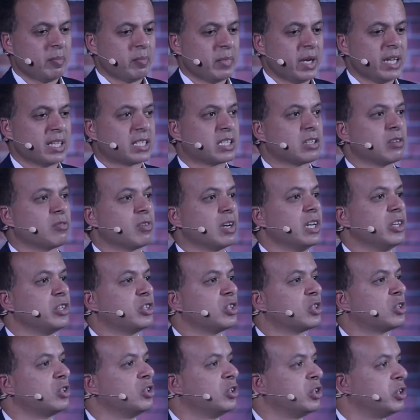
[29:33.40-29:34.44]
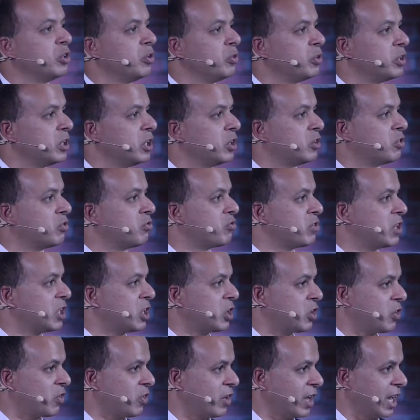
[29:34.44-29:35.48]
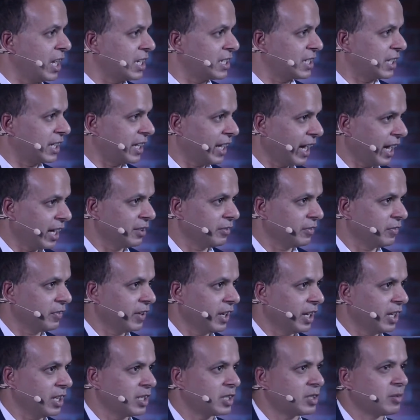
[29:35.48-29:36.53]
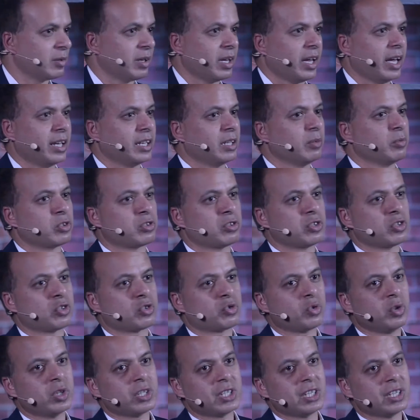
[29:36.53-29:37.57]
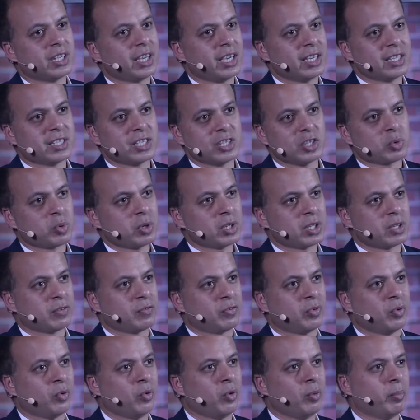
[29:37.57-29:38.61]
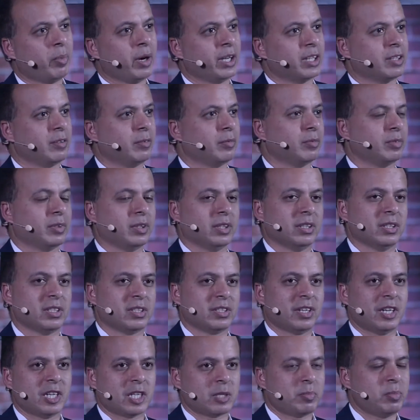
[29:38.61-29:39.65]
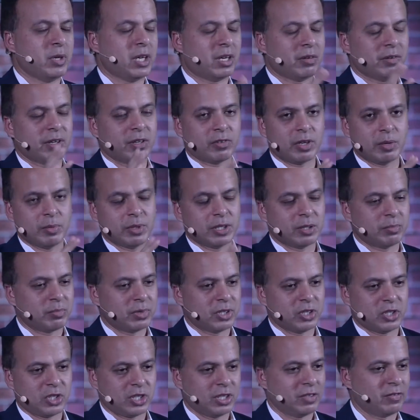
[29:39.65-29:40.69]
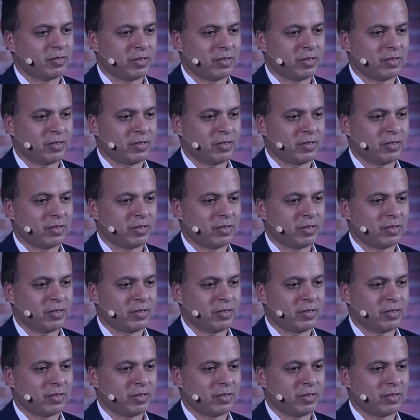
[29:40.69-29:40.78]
it's a religious duty to recreate a caliphate, and it was destroyed in 1924 by the Sykes-Picot Agreement, the British and the